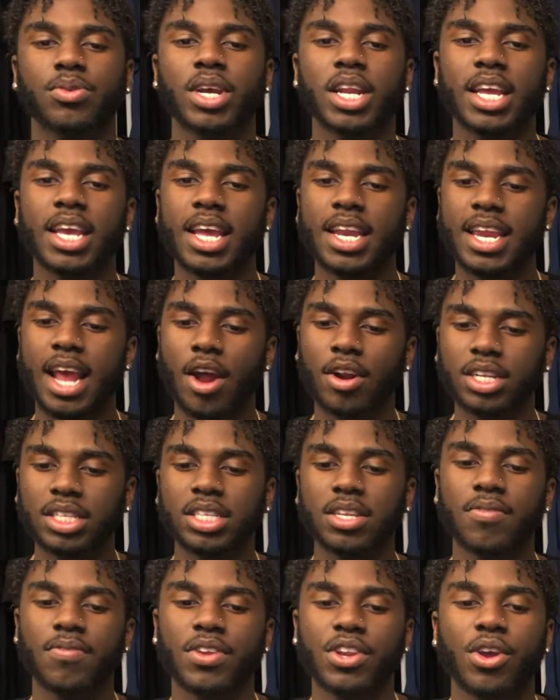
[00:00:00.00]
we're gonna get down
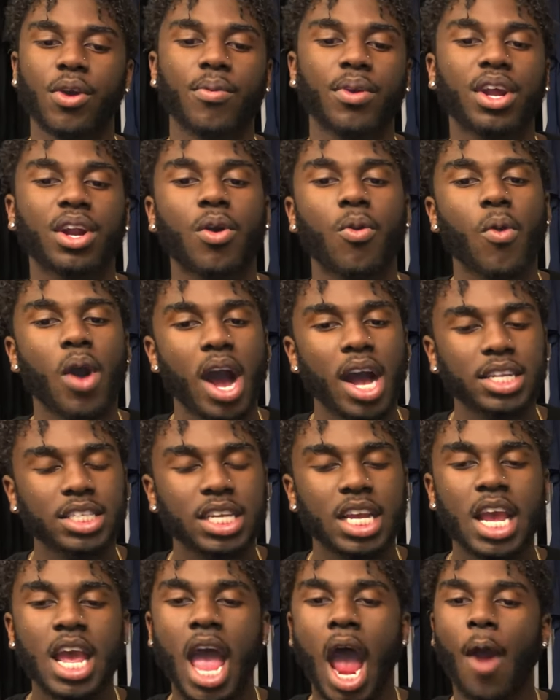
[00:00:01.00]
into the video and we're gonna watch
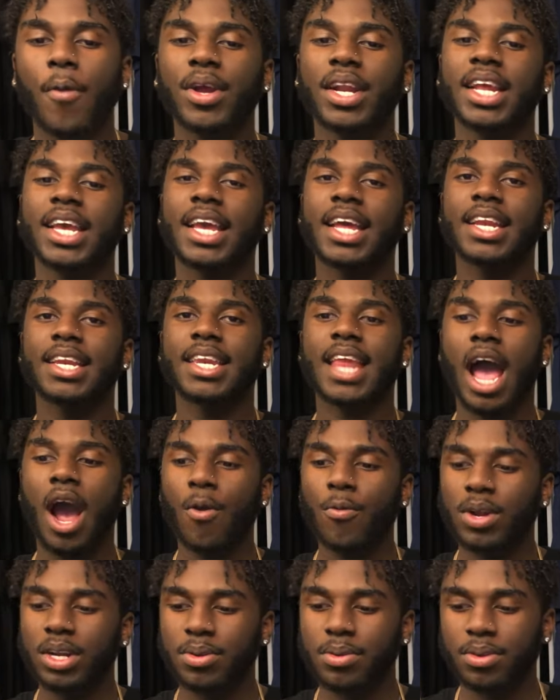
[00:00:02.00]
and we're gonna get
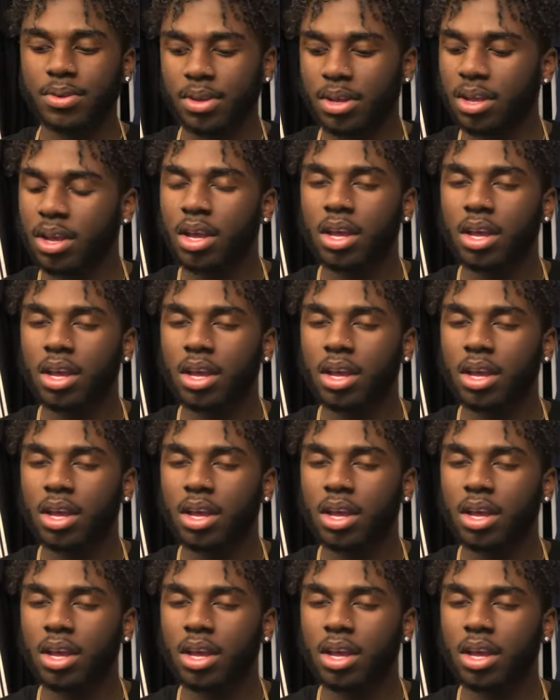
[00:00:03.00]
down with the...